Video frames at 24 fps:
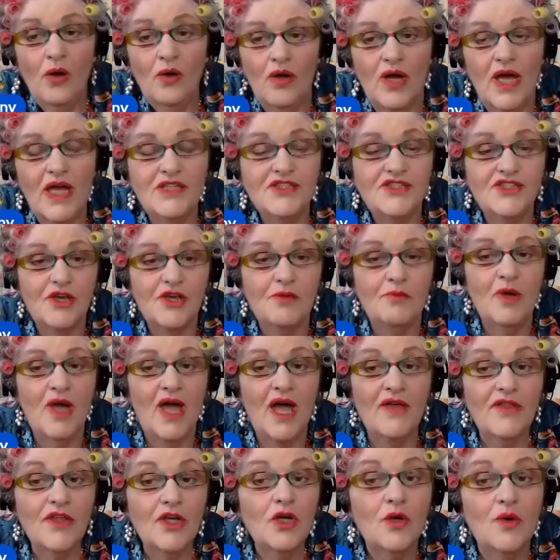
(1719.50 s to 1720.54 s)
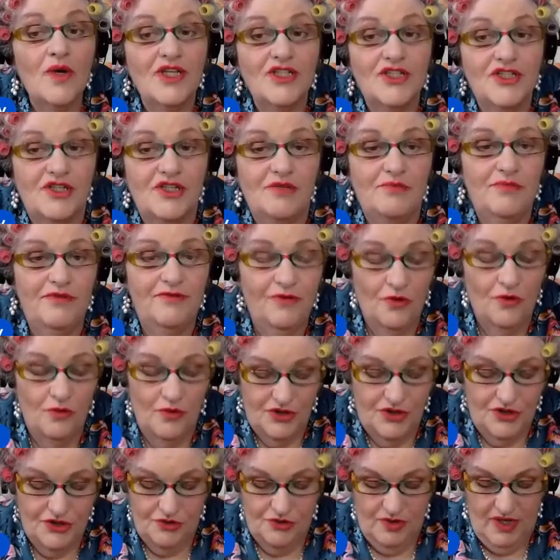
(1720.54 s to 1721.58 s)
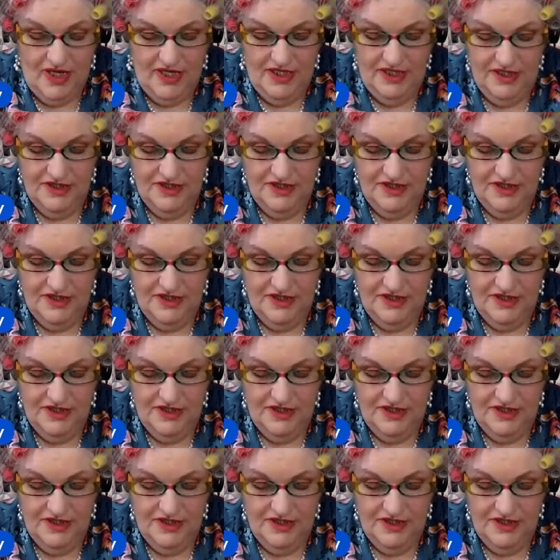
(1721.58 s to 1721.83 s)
And so my other question before we do head